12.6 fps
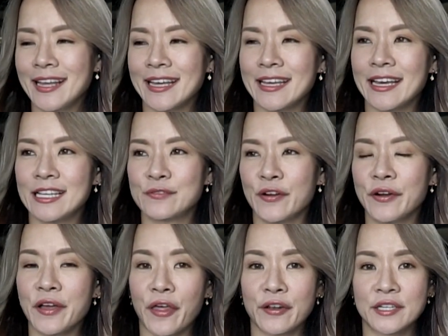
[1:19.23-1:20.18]
Like it has
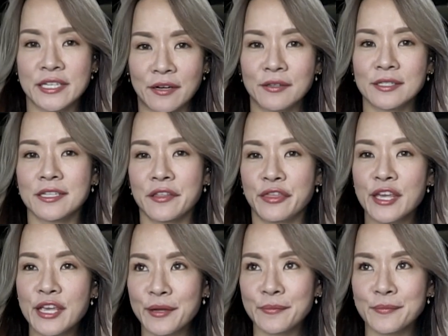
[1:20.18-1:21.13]
very adult
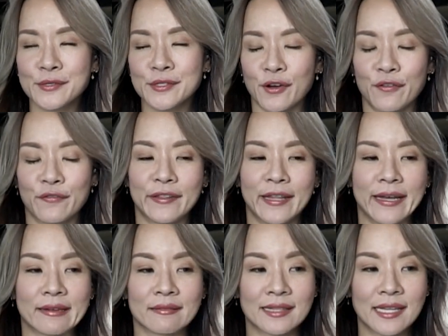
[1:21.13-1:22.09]
themes of
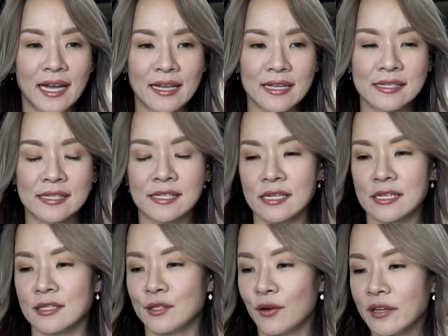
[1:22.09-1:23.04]
like lust
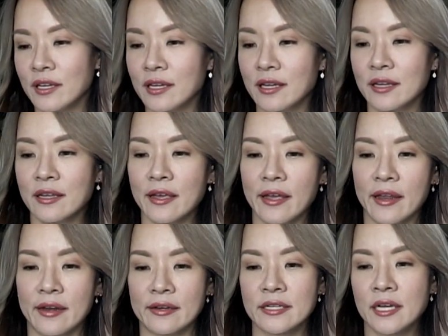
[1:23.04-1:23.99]
and longing
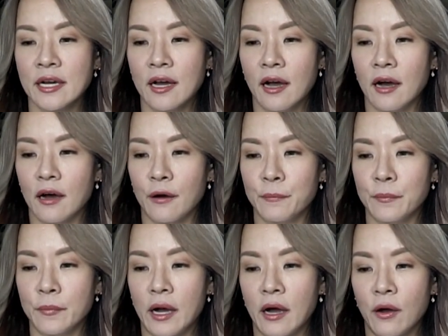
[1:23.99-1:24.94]
and
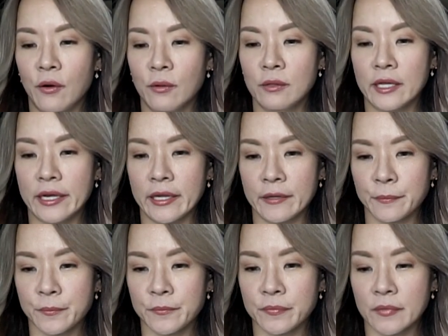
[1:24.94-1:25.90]
how
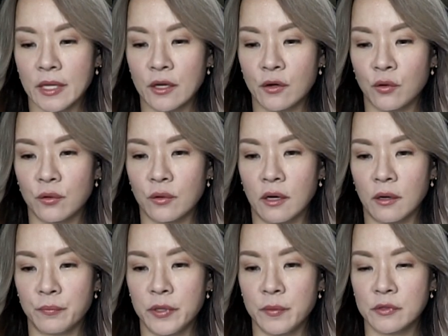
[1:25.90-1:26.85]

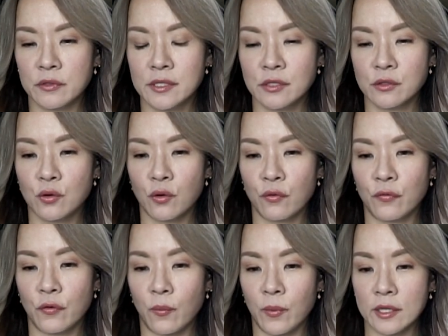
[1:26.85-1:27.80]
people still go
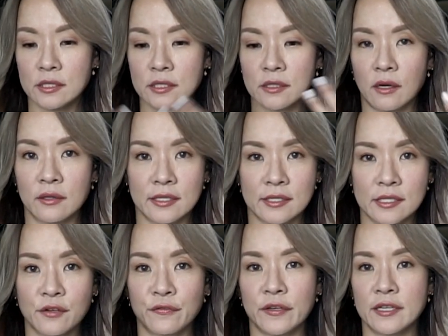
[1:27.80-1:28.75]
for what's on the
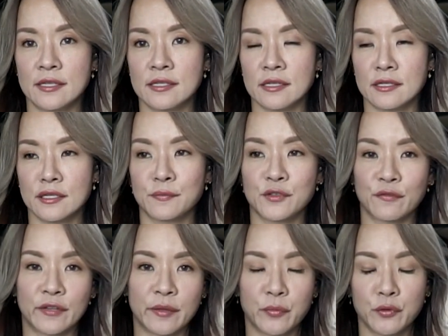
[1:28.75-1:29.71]
surface in terms
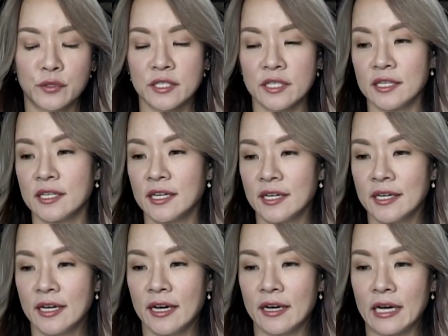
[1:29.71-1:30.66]
of like beauty,
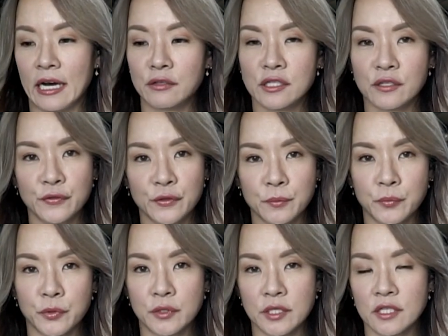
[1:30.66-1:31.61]
outer
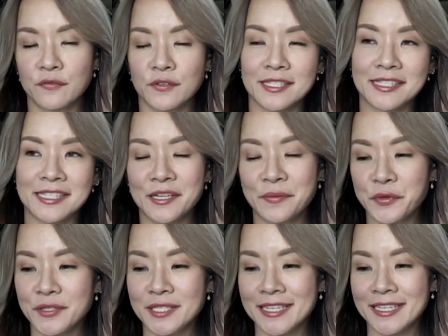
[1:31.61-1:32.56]
beauty versus inner
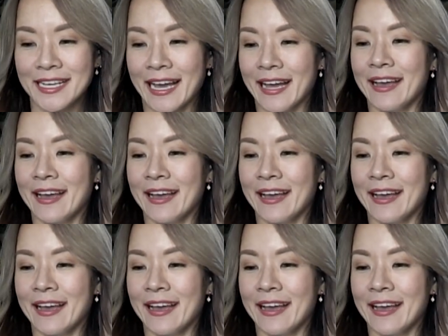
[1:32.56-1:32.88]
beauty.